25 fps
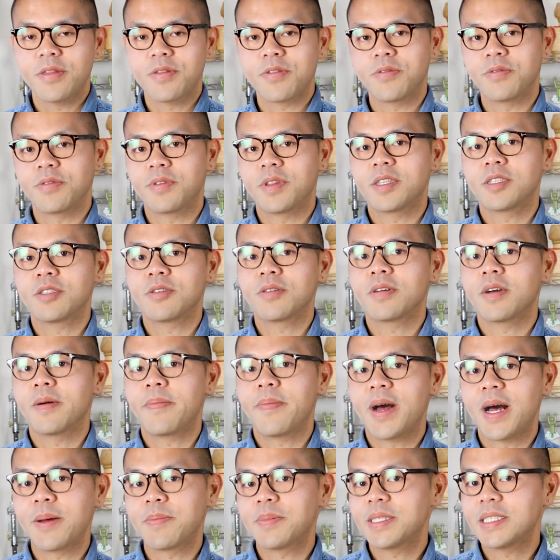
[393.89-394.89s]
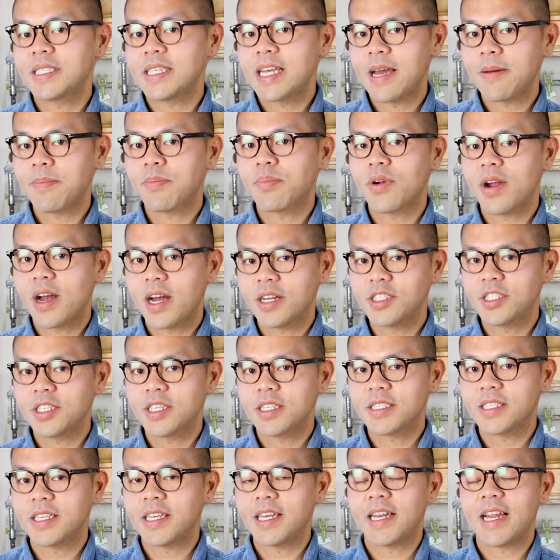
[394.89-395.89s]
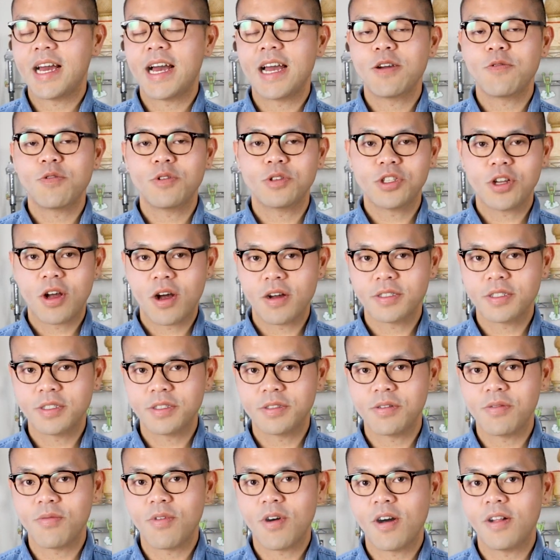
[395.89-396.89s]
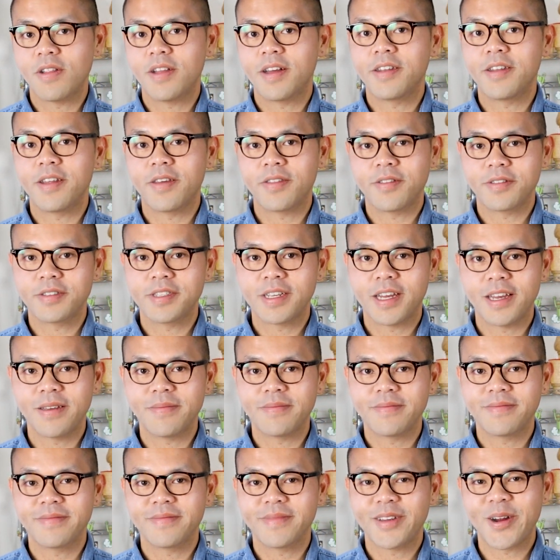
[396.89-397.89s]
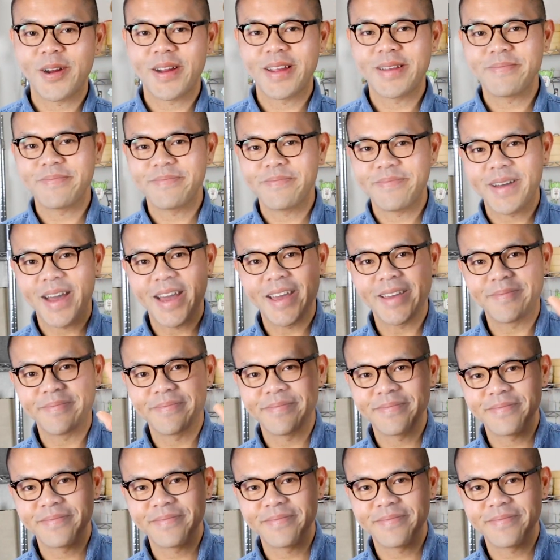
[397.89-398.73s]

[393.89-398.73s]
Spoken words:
through the Sukapop Sap project. And I will talk to you all another time. All right, bye.